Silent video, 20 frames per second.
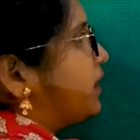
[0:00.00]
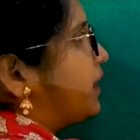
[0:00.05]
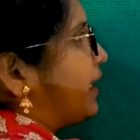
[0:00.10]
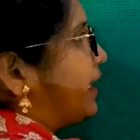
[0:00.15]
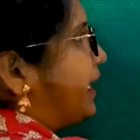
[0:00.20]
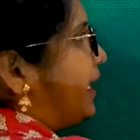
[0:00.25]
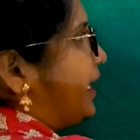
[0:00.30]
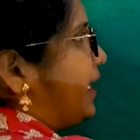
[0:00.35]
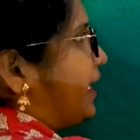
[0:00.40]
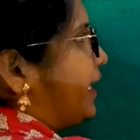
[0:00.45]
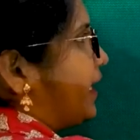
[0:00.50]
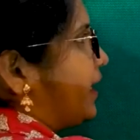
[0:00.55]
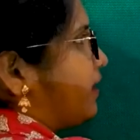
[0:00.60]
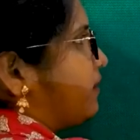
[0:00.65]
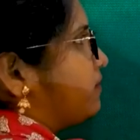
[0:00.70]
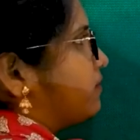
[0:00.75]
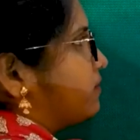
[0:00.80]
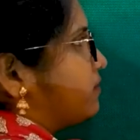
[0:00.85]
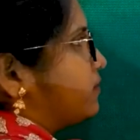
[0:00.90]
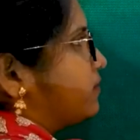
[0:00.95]

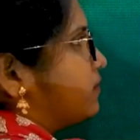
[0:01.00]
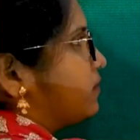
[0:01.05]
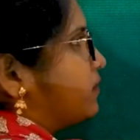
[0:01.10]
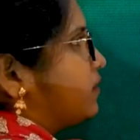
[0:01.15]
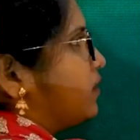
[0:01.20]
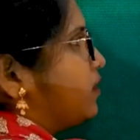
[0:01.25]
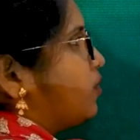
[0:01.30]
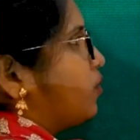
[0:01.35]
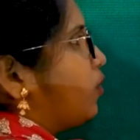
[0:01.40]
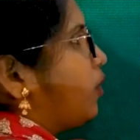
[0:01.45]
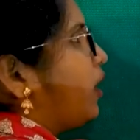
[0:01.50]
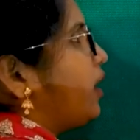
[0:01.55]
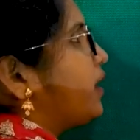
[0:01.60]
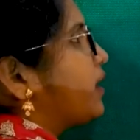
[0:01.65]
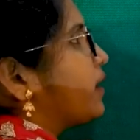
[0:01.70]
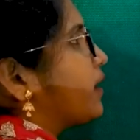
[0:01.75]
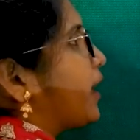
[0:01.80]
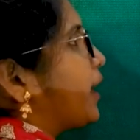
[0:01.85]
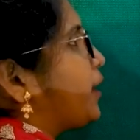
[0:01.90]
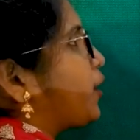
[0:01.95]
radii.
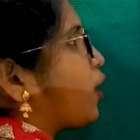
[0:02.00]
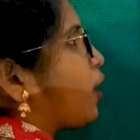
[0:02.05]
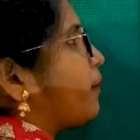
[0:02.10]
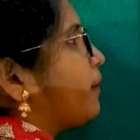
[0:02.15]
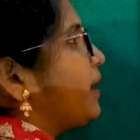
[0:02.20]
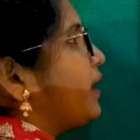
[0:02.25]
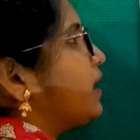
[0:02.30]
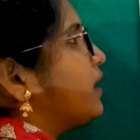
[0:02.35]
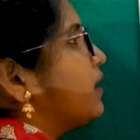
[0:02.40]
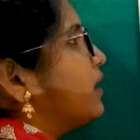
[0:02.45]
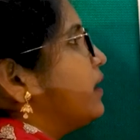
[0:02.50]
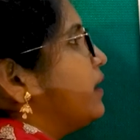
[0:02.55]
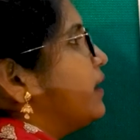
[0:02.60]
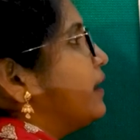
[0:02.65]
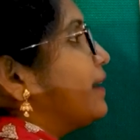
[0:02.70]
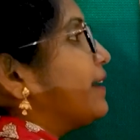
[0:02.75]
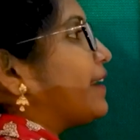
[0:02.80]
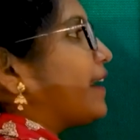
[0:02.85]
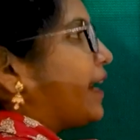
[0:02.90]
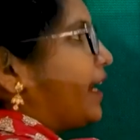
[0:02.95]
What? Atomic
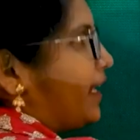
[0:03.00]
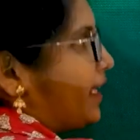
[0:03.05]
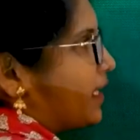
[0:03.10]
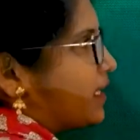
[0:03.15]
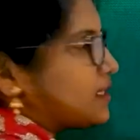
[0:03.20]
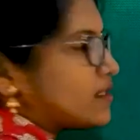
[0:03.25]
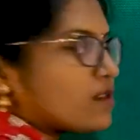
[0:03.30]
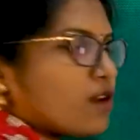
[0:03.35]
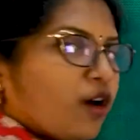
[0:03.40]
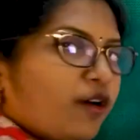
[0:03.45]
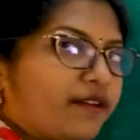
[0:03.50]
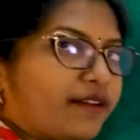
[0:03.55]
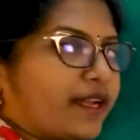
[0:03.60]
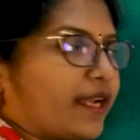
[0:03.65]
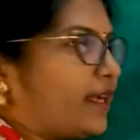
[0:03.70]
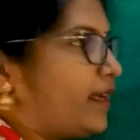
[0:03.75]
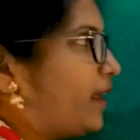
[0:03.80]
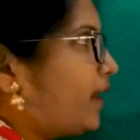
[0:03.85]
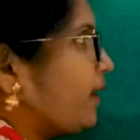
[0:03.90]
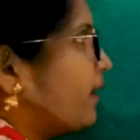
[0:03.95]
radius or
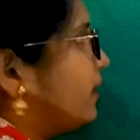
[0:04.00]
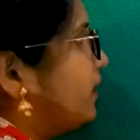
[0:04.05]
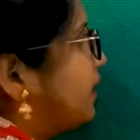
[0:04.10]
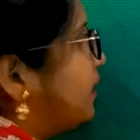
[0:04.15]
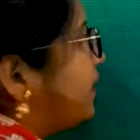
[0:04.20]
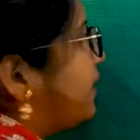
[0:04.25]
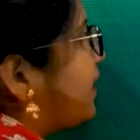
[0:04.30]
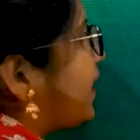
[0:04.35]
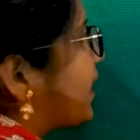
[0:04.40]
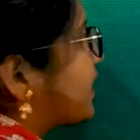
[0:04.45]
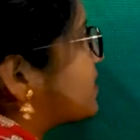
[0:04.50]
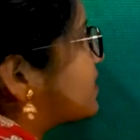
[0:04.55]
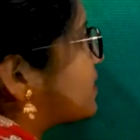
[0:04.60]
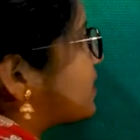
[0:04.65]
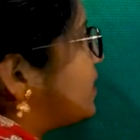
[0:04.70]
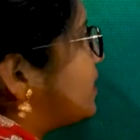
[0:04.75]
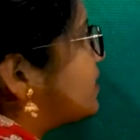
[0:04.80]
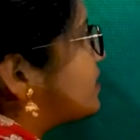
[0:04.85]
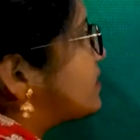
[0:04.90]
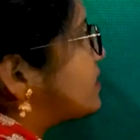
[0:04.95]
radii.
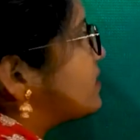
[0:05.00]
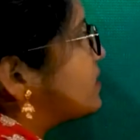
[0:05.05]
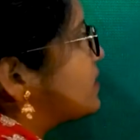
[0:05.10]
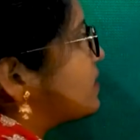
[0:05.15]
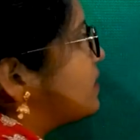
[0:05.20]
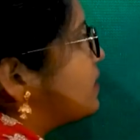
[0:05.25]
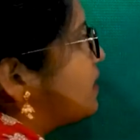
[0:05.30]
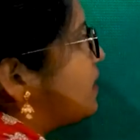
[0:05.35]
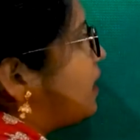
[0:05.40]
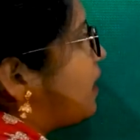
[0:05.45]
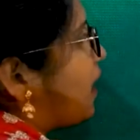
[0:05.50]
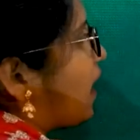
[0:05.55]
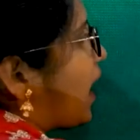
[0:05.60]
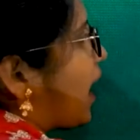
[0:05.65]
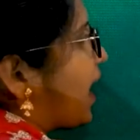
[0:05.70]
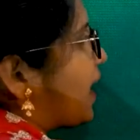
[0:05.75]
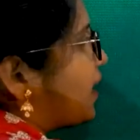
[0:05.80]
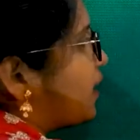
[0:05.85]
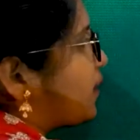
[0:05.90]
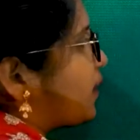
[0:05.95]
Next is
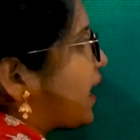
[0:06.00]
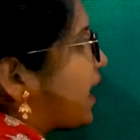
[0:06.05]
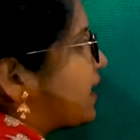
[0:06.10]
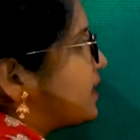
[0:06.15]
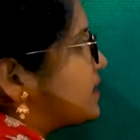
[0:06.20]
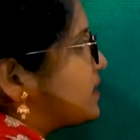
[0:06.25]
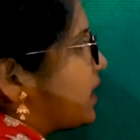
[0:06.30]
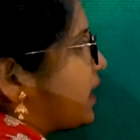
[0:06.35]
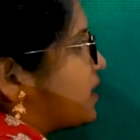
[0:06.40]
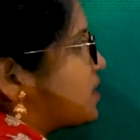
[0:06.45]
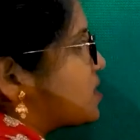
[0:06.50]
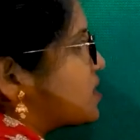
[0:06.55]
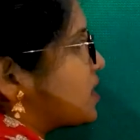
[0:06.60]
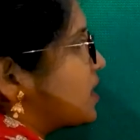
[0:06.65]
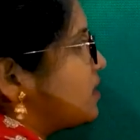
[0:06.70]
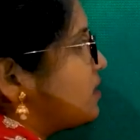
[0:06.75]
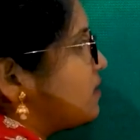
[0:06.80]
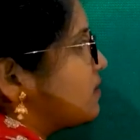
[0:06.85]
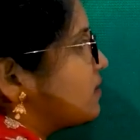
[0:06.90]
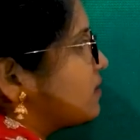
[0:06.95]

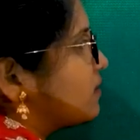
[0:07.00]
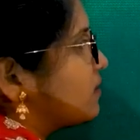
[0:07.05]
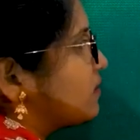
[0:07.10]
ionization.